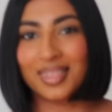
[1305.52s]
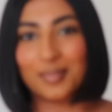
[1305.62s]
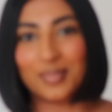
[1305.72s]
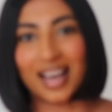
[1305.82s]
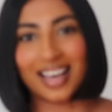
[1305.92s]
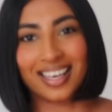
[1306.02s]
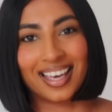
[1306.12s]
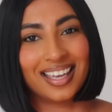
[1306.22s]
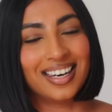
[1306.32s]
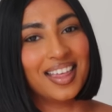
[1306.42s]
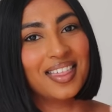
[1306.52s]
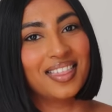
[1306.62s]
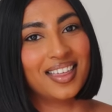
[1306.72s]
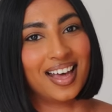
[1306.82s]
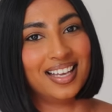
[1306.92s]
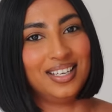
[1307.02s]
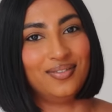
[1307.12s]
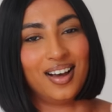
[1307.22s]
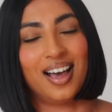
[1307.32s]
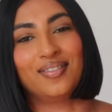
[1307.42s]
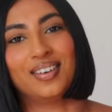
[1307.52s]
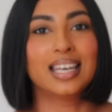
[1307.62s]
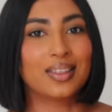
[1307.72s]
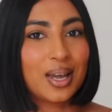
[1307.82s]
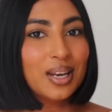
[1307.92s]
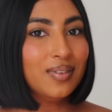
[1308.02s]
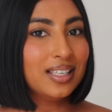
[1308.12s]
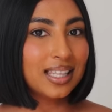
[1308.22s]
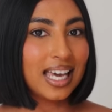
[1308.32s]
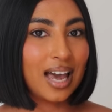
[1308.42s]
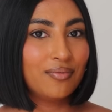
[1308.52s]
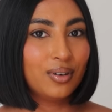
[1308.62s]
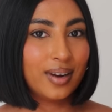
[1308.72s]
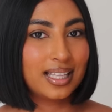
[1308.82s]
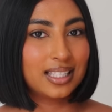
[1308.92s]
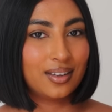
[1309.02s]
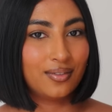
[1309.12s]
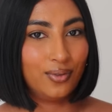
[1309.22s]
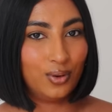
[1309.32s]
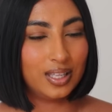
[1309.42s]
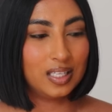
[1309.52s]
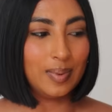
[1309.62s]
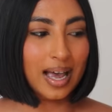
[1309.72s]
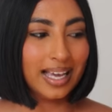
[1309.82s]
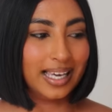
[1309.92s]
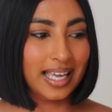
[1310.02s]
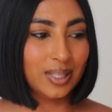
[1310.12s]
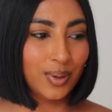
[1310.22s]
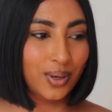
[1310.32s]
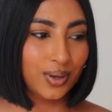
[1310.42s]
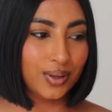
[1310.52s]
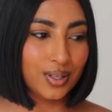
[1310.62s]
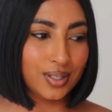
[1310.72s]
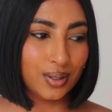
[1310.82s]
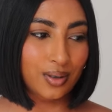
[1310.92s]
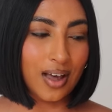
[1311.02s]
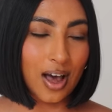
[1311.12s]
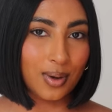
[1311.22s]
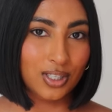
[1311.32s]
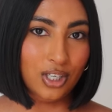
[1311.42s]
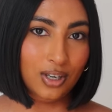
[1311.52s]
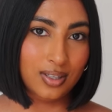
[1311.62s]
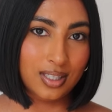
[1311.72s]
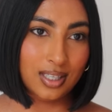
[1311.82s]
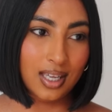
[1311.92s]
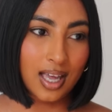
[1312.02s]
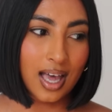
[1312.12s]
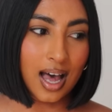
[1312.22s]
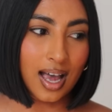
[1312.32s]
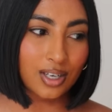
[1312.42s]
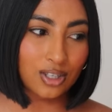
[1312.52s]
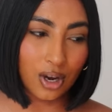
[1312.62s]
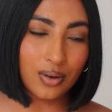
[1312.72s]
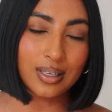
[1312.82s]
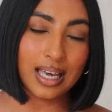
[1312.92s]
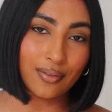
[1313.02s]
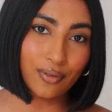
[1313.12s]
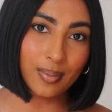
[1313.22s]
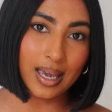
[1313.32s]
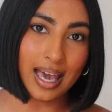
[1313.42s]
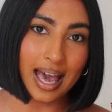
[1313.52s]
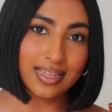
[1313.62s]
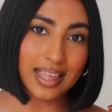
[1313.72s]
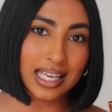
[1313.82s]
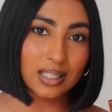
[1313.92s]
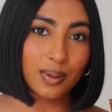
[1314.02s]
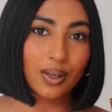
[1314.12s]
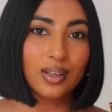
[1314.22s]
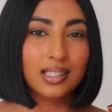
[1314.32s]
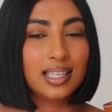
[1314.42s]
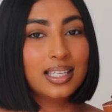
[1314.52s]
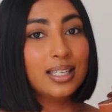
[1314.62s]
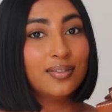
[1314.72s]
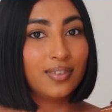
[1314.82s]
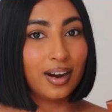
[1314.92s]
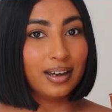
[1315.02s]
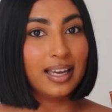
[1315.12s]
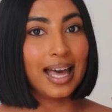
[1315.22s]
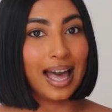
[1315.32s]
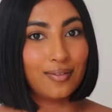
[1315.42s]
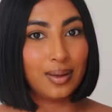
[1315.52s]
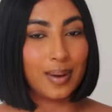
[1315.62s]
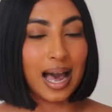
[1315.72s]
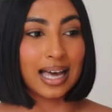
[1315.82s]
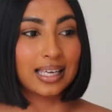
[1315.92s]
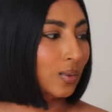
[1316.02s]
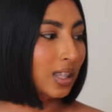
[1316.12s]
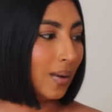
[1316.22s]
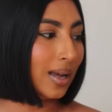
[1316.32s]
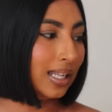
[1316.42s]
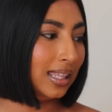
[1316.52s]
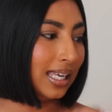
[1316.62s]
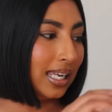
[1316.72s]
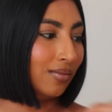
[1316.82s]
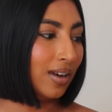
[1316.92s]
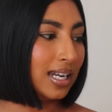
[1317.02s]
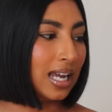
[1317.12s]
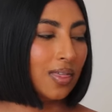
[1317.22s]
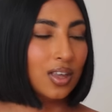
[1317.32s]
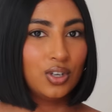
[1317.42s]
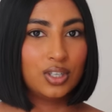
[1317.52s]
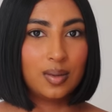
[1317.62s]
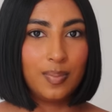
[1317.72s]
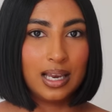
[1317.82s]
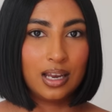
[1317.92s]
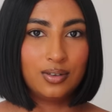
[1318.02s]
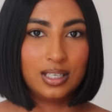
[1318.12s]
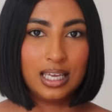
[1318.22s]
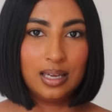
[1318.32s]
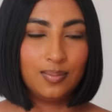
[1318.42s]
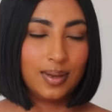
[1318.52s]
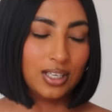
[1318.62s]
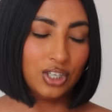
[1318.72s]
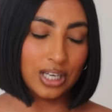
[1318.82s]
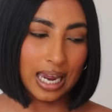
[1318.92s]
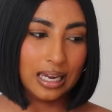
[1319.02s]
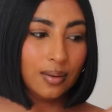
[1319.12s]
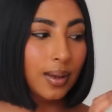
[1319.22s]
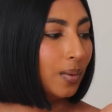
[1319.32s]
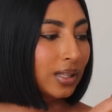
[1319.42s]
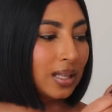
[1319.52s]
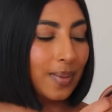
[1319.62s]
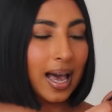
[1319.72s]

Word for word: the Birkin 35. Now the only reason that I have regrets for this bag is because of how much use I don't get from it and that is because this is a very heavy bag without anything in it. Right now there's just a pillow to keep its shape but when the